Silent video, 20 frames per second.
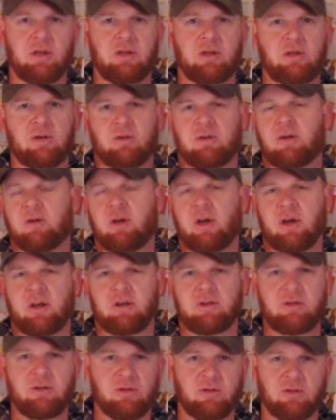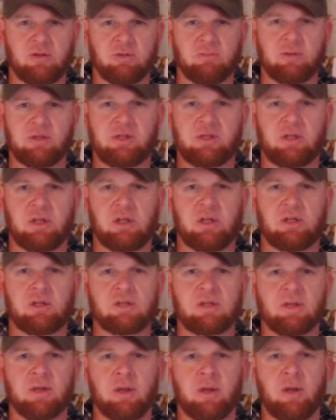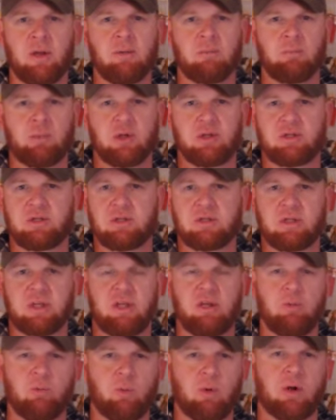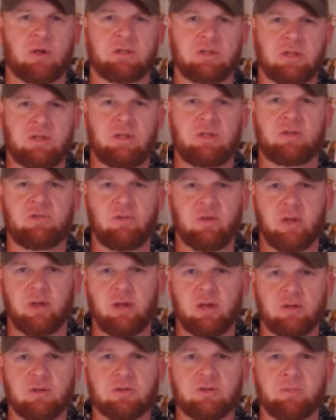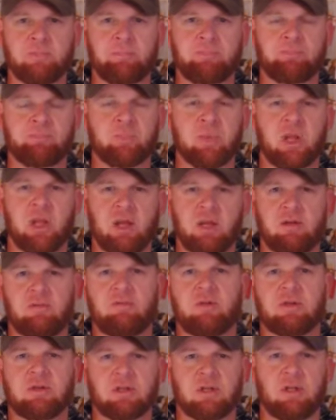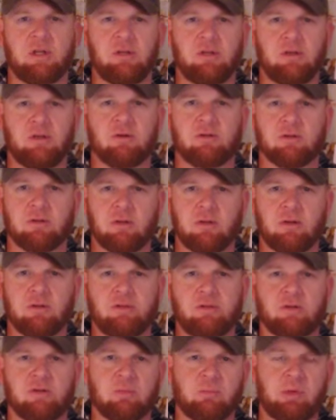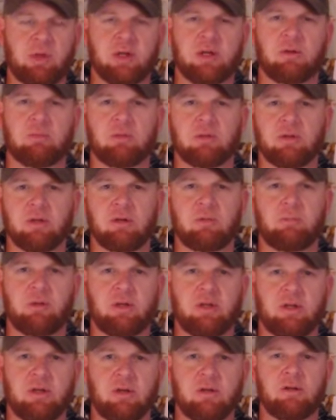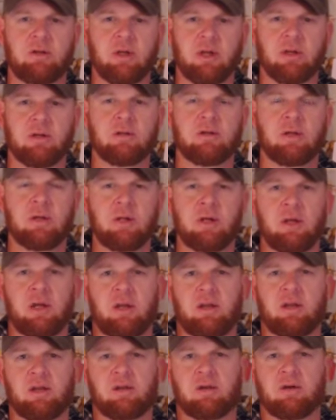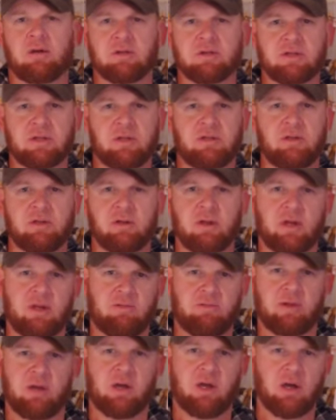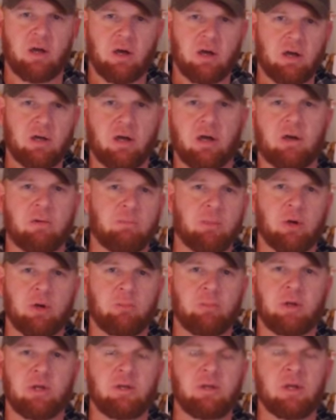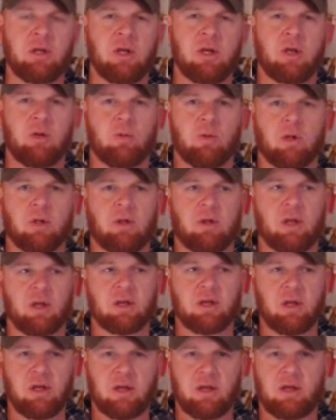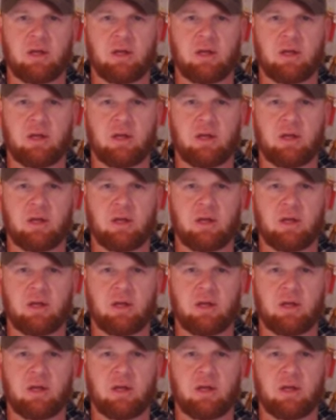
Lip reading: You don't know how to tune your machines. But just keep watching these videos, and eventually you'll learn. You'll pick up a little bit here and there, and then all of a sudden you'll have that aha moment where you're like,